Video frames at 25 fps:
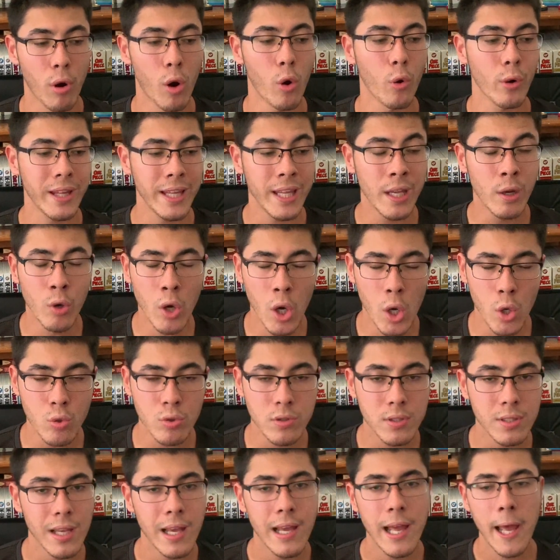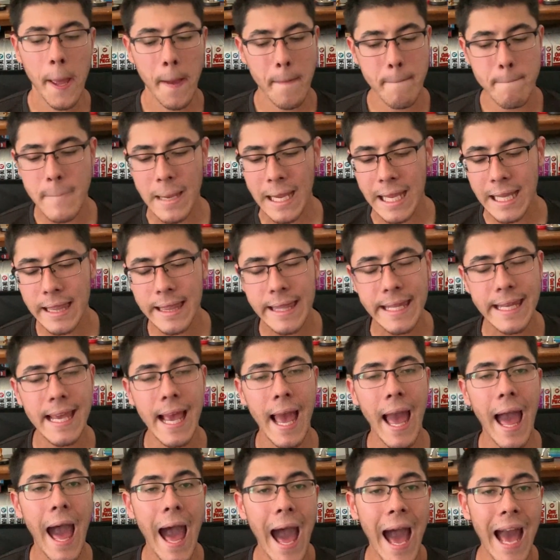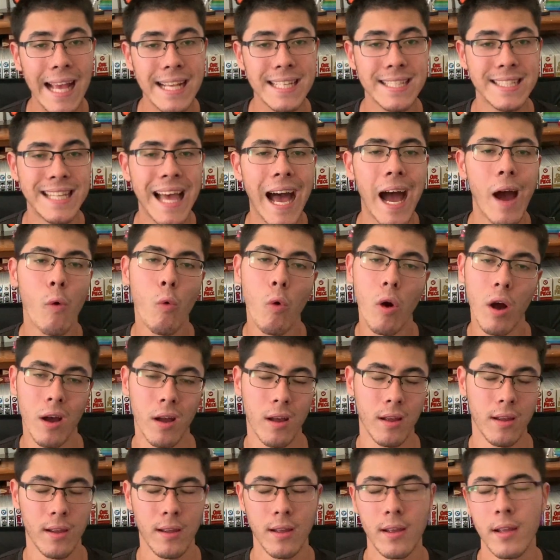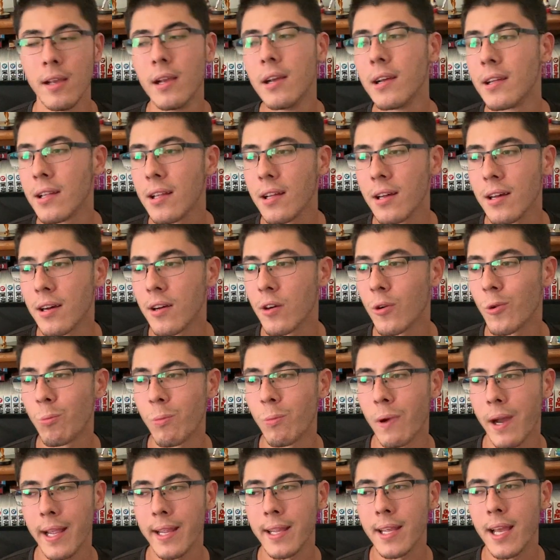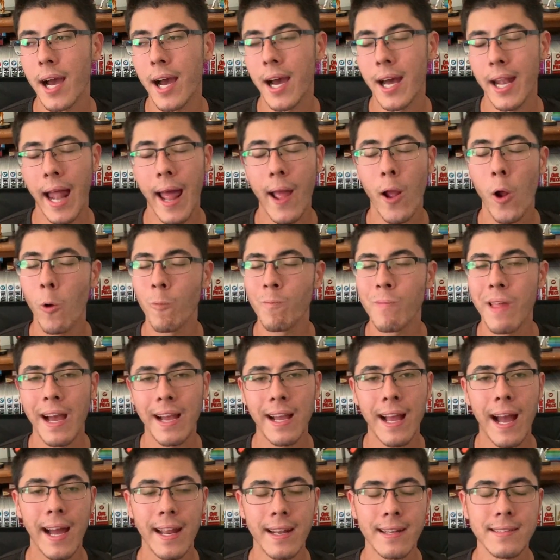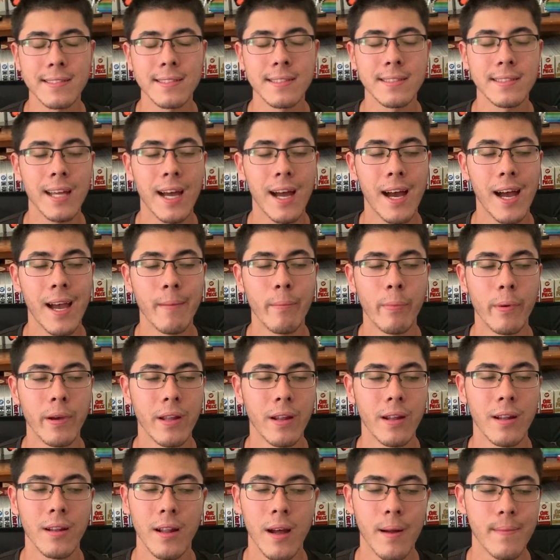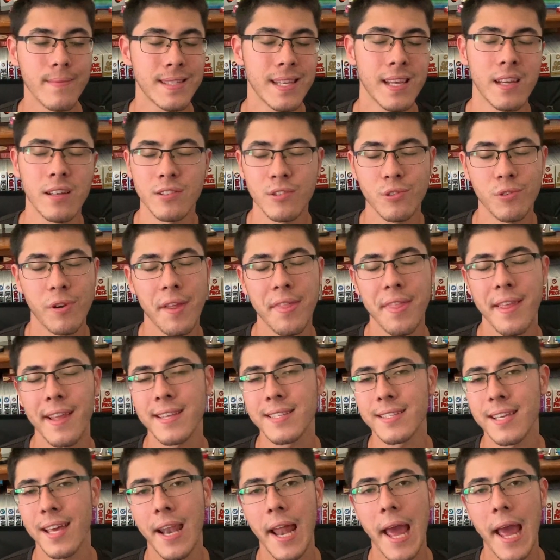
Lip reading: heroes, mainly Aizawa. Oh my god, I hope that guy doesn't die, but I'm telling you, I think it's gonna